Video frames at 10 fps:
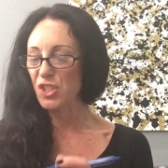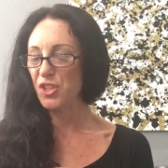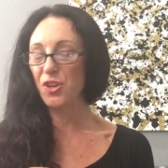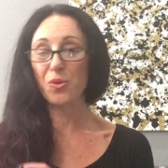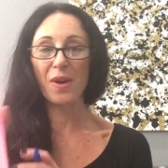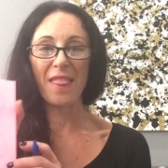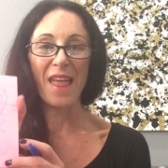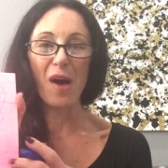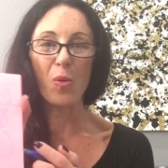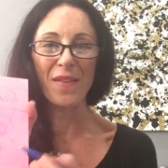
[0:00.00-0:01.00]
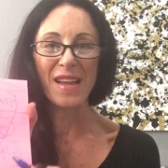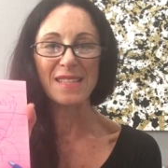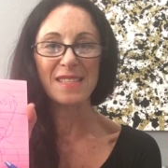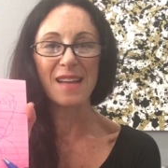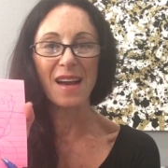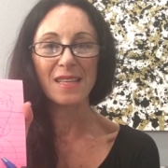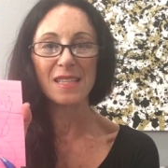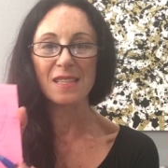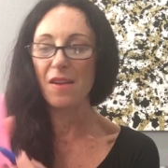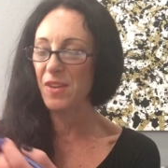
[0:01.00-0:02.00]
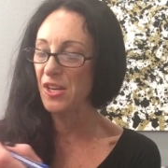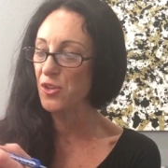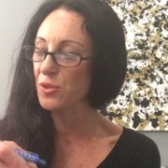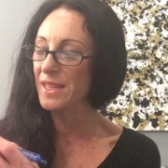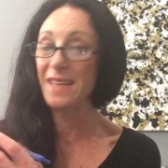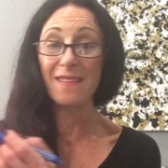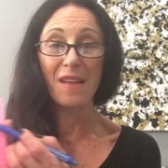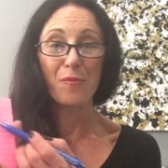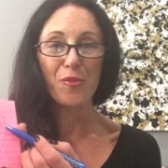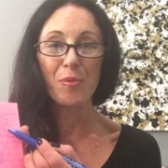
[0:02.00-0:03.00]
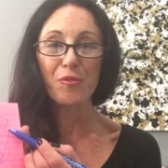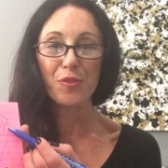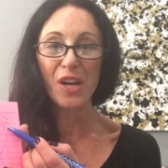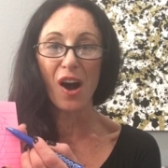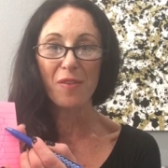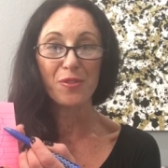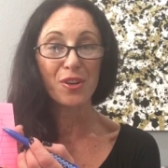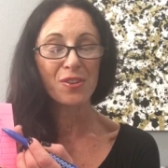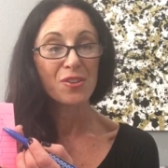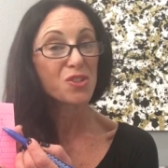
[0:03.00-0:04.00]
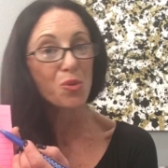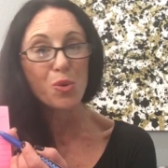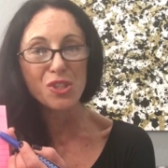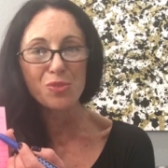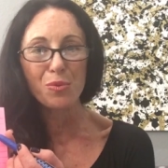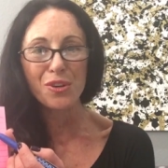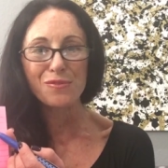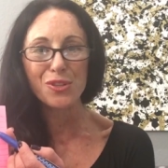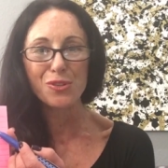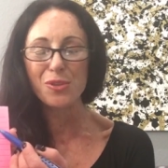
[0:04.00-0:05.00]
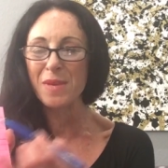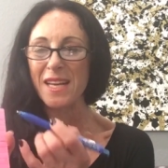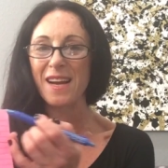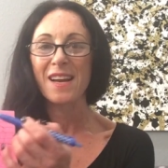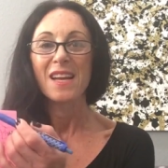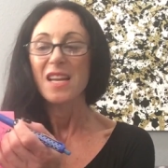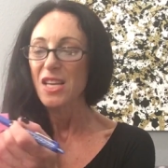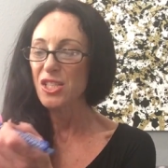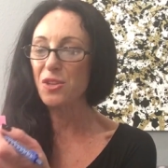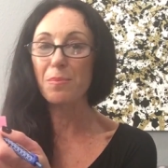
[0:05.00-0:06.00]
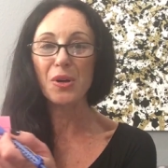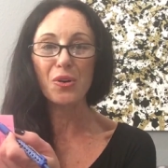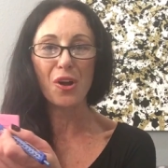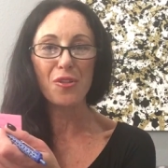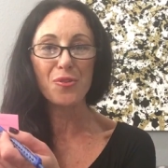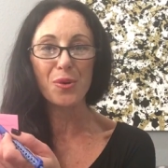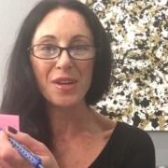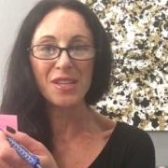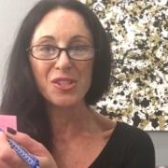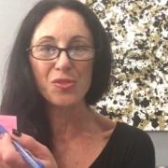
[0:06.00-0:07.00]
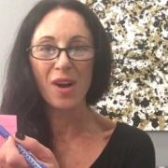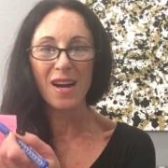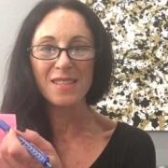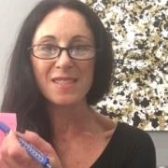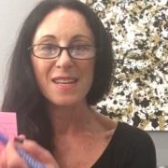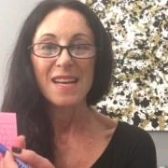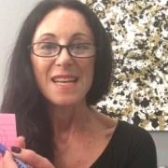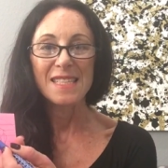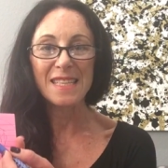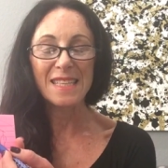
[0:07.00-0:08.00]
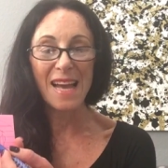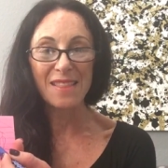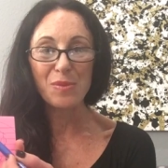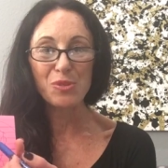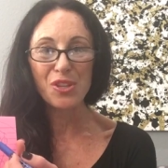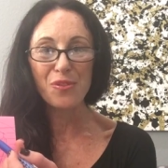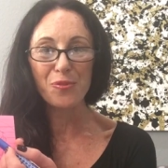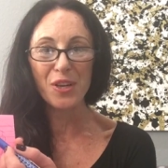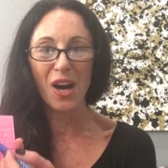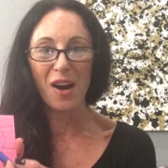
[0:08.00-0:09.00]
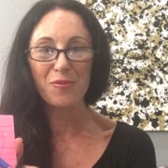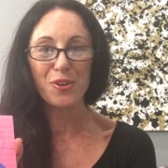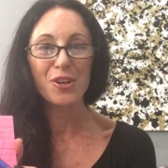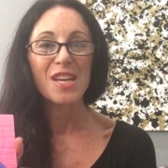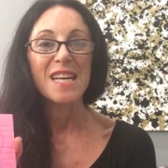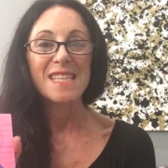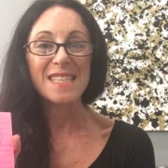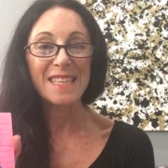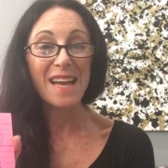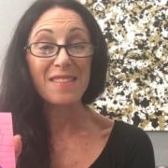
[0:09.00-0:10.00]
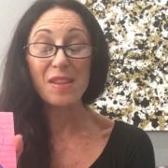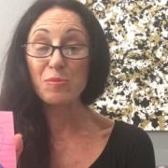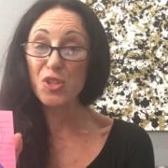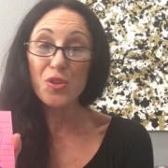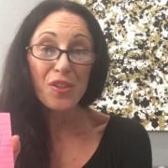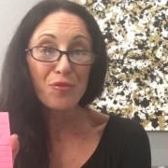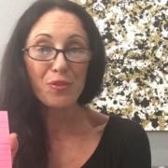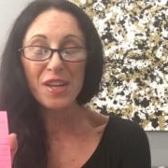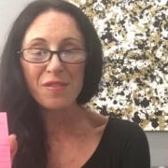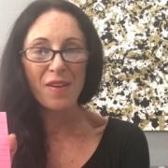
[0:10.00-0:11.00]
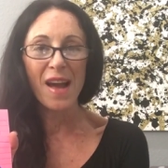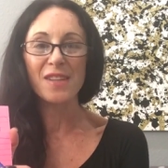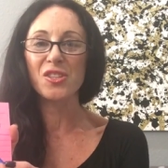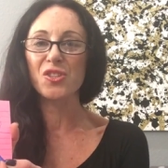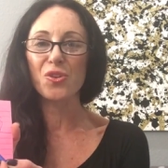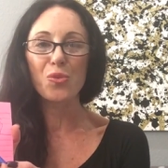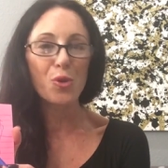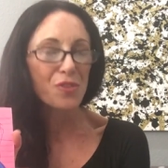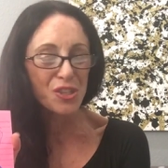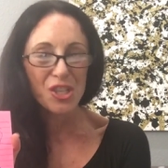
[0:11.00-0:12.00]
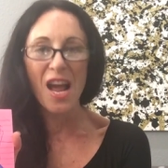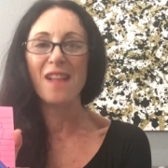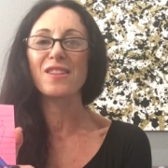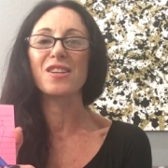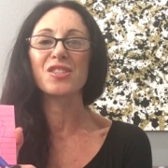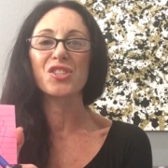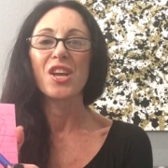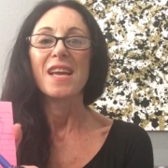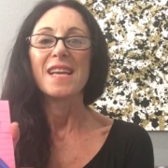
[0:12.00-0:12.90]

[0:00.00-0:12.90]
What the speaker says: do that one that's 97 and you're leading them from a free offer. So what's the point of social media? To build authority and trust, to get them to the free offer, to get them to the free event or the challenge,